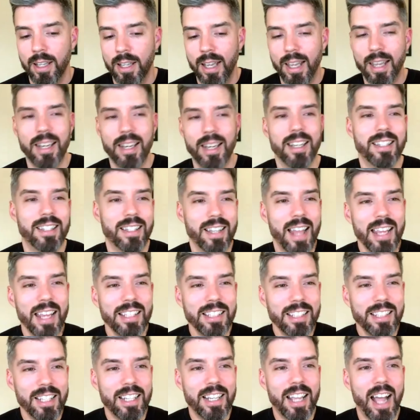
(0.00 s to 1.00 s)
And it's
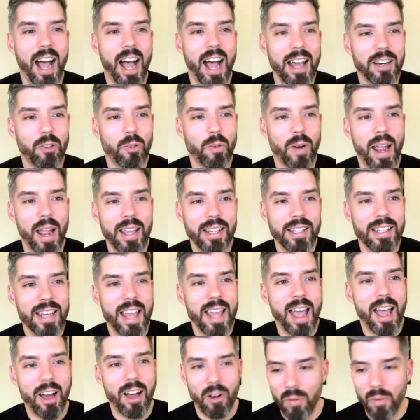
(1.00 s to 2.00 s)
like you got it right
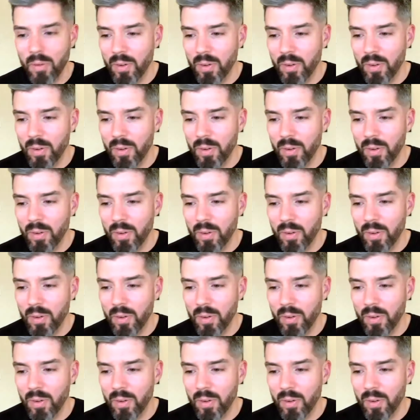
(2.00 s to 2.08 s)
now.